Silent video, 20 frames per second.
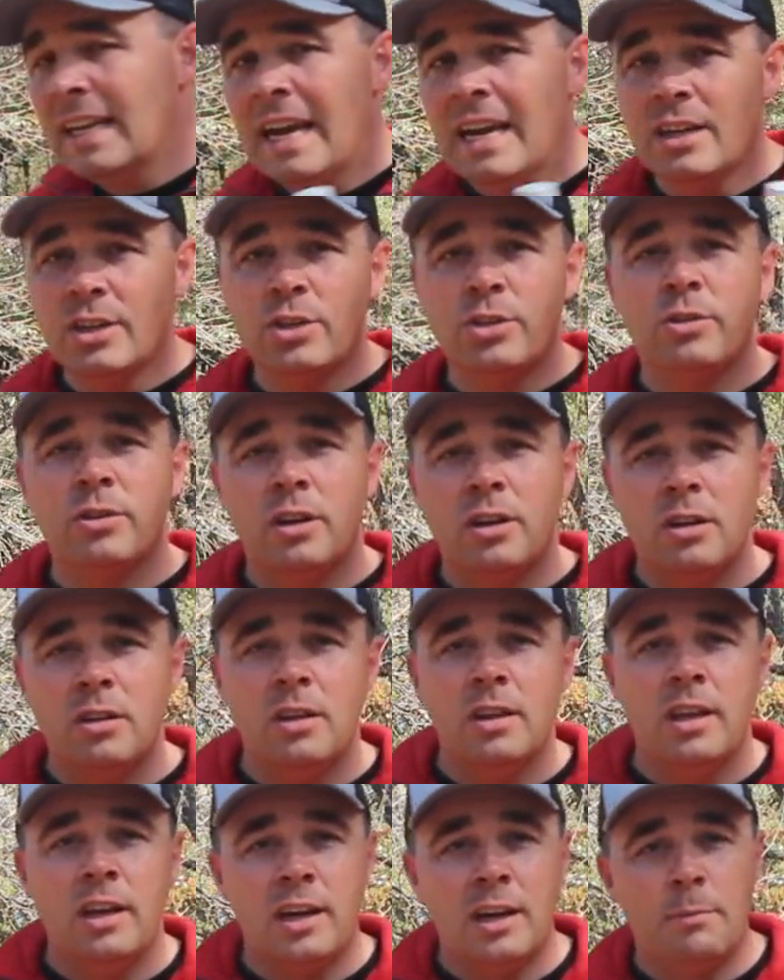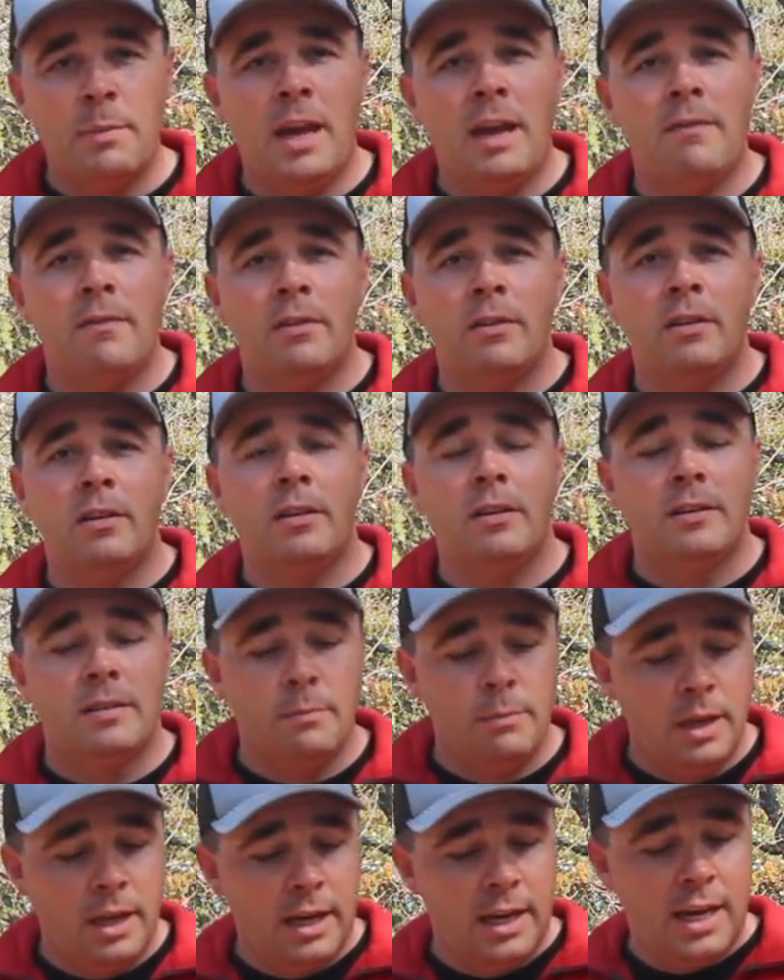kind of struggling and I'm having to
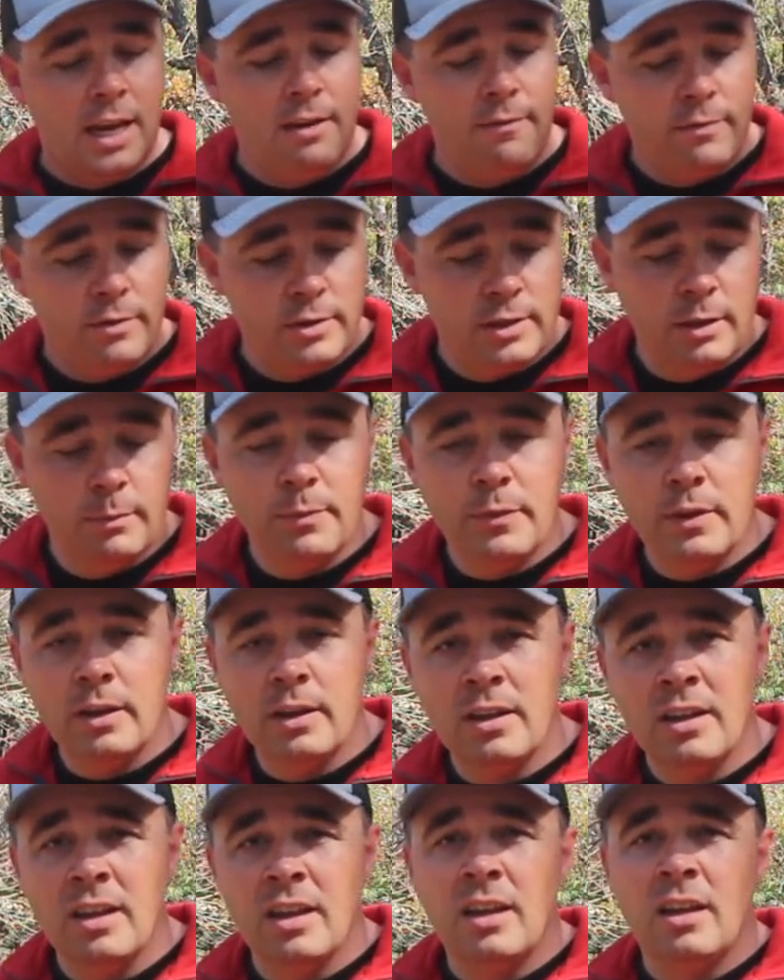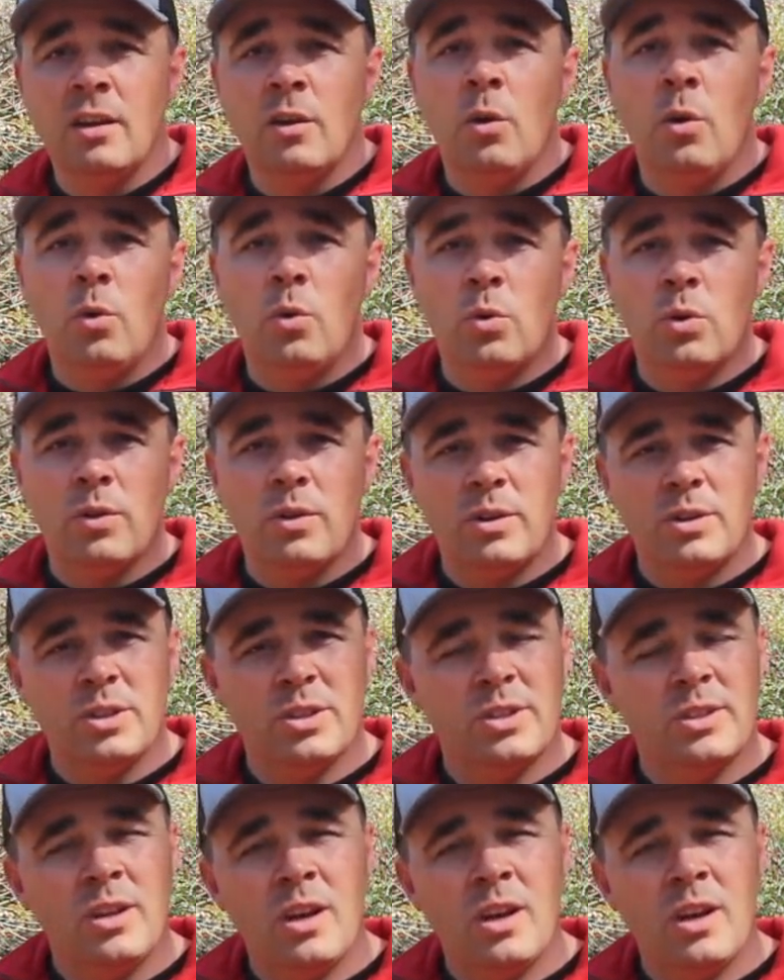medicate for something, or they just